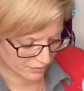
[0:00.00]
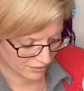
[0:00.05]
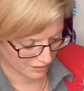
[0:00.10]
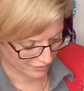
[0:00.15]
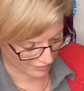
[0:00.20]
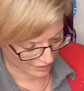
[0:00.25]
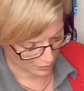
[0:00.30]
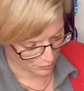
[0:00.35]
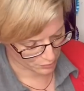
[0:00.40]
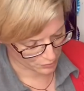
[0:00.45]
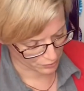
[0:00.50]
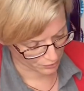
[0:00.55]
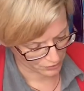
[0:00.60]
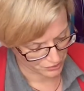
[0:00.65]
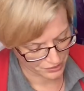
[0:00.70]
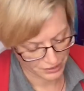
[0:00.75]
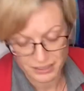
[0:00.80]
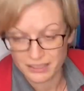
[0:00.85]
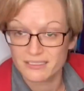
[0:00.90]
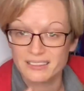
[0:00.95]
of
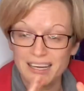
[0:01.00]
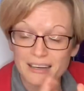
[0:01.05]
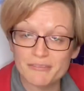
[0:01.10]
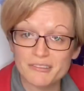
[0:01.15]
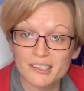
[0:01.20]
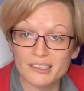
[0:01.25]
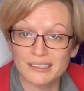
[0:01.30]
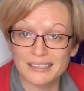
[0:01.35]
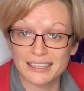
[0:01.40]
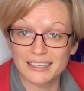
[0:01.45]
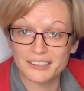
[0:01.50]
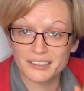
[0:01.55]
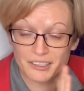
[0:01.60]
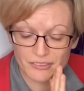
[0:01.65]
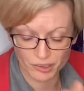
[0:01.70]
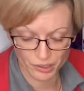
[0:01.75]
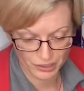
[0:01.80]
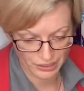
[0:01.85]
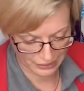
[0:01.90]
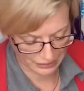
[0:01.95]
outcrossing is have your line, you've
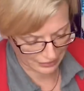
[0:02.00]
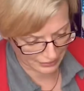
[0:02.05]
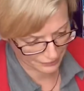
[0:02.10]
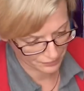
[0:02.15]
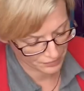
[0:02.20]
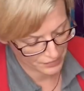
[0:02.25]
got your line,